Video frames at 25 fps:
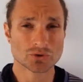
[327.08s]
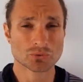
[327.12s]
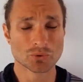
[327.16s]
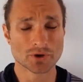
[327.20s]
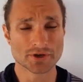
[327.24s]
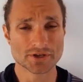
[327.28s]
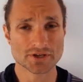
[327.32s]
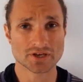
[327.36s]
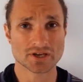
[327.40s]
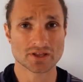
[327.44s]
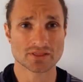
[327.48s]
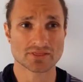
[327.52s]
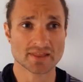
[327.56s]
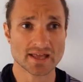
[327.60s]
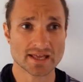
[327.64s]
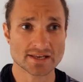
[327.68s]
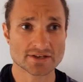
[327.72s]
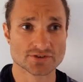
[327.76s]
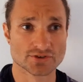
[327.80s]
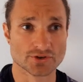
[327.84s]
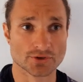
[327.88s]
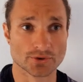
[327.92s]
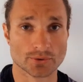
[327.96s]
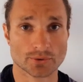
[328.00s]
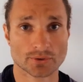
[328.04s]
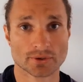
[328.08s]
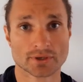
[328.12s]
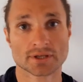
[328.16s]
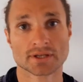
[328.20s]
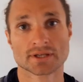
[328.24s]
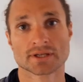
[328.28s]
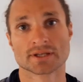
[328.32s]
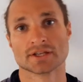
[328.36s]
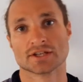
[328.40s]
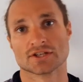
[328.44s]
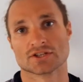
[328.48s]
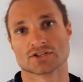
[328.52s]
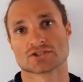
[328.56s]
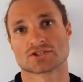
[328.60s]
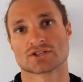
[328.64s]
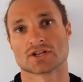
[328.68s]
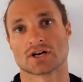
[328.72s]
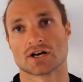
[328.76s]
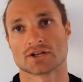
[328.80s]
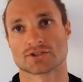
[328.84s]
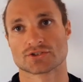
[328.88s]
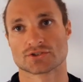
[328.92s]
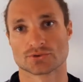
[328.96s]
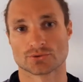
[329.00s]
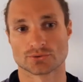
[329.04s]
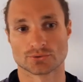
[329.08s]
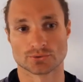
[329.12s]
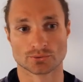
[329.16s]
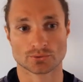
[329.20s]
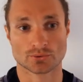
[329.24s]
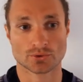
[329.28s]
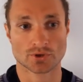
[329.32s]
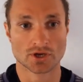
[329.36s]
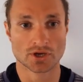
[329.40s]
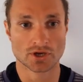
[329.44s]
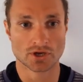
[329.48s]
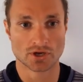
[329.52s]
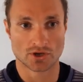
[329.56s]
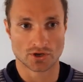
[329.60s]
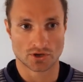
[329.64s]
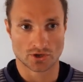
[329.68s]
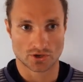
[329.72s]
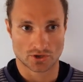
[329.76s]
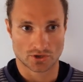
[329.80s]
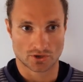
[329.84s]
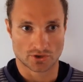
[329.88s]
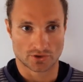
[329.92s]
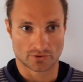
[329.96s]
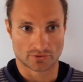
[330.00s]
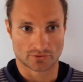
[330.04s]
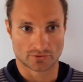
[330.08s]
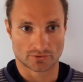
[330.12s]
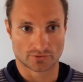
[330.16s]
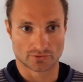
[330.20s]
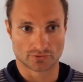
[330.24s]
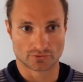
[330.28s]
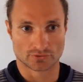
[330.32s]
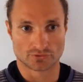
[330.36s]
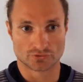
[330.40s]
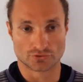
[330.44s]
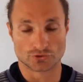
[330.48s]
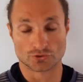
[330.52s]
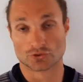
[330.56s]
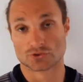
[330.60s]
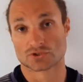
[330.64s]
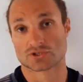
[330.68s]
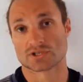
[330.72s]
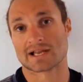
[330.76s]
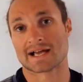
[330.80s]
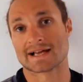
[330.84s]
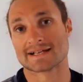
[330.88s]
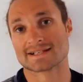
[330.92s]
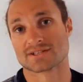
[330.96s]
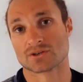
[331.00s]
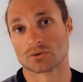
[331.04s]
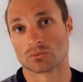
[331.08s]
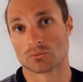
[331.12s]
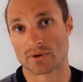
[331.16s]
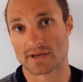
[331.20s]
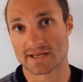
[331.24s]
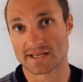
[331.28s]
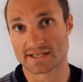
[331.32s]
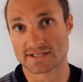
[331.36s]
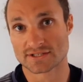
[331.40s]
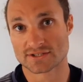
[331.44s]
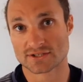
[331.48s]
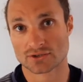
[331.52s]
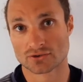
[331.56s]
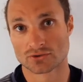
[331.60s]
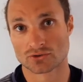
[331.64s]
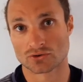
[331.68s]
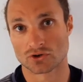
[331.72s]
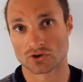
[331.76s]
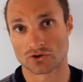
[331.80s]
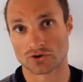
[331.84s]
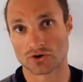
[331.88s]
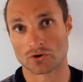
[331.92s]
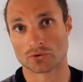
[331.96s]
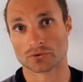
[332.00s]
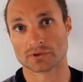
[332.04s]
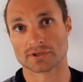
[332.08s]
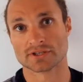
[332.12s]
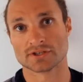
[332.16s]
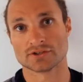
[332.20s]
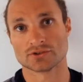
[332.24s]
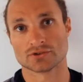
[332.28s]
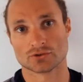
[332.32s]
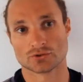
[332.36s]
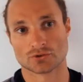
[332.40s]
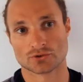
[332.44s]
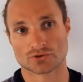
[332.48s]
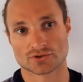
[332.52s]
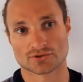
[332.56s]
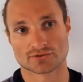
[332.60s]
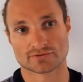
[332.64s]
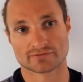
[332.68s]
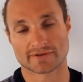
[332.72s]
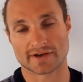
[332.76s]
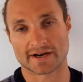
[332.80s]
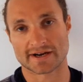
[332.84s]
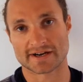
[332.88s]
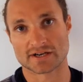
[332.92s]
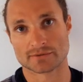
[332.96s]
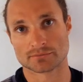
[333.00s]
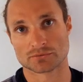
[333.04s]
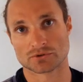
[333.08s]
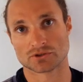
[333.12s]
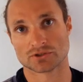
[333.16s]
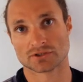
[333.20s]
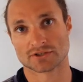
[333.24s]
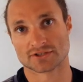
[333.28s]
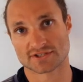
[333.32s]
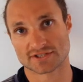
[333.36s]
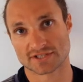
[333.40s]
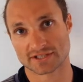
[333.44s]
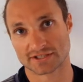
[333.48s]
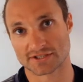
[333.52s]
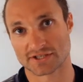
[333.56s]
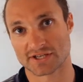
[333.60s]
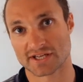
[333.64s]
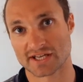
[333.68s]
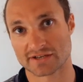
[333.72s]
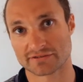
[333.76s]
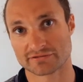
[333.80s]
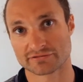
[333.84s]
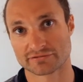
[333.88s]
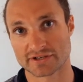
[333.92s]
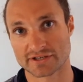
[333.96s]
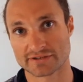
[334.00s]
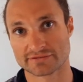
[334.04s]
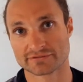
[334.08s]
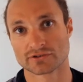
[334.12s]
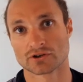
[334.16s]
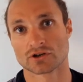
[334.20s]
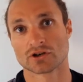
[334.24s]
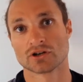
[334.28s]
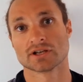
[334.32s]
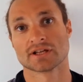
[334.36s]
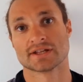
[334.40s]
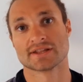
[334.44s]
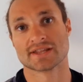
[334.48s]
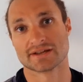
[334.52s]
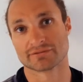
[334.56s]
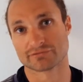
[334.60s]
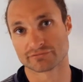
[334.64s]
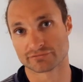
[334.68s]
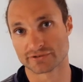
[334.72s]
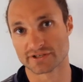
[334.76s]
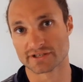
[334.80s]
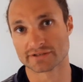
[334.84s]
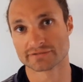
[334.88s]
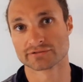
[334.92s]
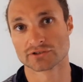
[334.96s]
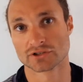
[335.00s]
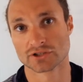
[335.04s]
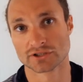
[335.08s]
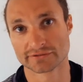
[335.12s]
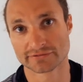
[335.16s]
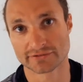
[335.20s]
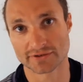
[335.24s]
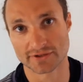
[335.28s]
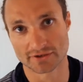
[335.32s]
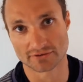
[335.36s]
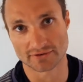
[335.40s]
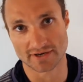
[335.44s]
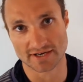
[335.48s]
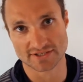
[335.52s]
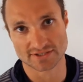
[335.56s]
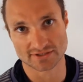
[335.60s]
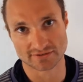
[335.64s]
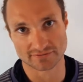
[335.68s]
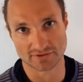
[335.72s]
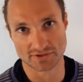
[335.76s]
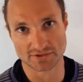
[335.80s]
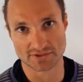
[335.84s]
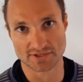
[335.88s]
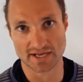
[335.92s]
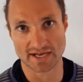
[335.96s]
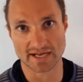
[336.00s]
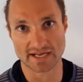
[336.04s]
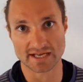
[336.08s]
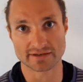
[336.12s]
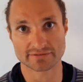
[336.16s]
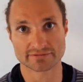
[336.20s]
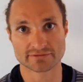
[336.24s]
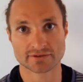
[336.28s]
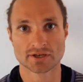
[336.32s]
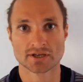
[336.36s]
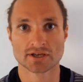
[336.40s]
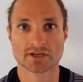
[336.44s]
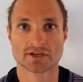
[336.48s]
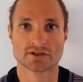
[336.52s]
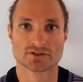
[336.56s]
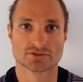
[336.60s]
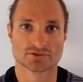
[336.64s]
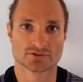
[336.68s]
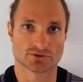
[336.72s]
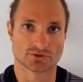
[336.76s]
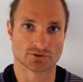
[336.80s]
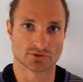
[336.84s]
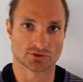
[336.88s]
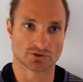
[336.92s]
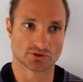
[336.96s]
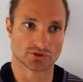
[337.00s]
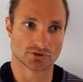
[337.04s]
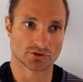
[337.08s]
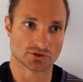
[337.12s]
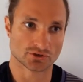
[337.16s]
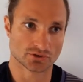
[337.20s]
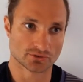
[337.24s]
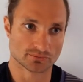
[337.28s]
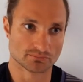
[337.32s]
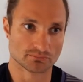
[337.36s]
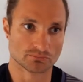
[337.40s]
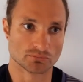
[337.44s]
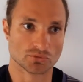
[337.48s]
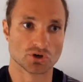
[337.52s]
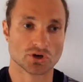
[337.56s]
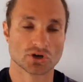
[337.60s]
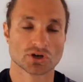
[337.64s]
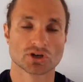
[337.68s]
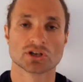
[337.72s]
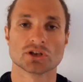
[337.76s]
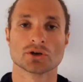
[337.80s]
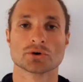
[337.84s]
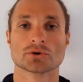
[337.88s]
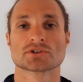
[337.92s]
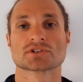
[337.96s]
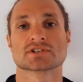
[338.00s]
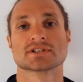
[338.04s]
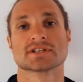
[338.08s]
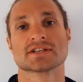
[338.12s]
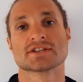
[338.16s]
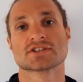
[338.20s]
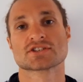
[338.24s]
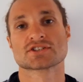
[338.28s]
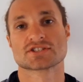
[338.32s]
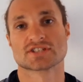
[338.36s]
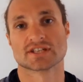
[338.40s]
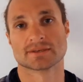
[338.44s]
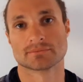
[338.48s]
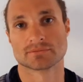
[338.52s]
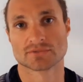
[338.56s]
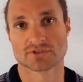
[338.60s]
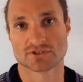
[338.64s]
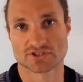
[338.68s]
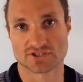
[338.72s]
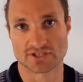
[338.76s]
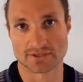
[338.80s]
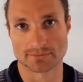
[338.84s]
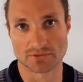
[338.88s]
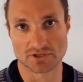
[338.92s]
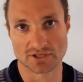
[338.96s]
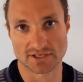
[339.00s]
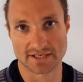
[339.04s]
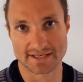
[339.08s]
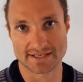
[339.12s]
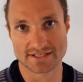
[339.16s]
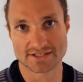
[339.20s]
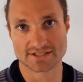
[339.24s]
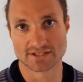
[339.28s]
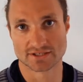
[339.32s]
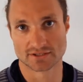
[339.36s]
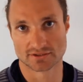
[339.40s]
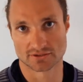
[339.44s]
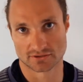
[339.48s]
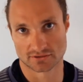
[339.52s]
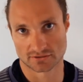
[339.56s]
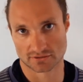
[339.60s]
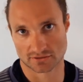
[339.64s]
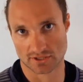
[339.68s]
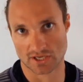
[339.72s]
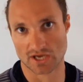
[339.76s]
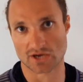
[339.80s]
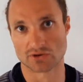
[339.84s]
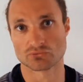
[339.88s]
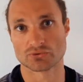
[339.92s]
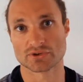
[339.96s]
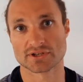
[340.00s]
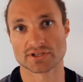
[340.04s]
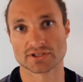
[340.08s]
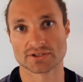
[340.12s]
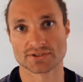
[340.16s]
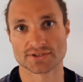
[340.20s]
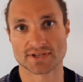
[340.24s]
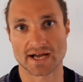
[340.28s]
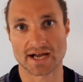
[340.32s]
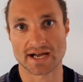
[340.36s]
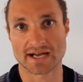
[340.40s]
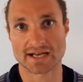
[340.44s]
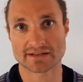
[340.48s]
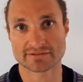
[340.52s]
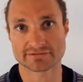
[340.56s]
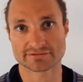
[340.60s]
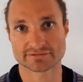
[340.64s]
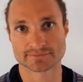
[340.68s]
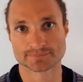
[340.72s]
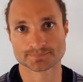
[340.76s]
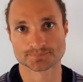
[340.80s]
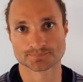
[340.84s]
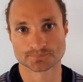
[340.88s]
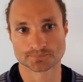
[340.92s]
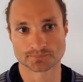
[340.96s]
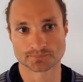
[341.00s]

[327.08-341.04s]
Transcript: What you can then do is start to use lighter weight or only use variable until you hit free fall, and then free fall for the rest of the dive to more closely sim simulate a real dive.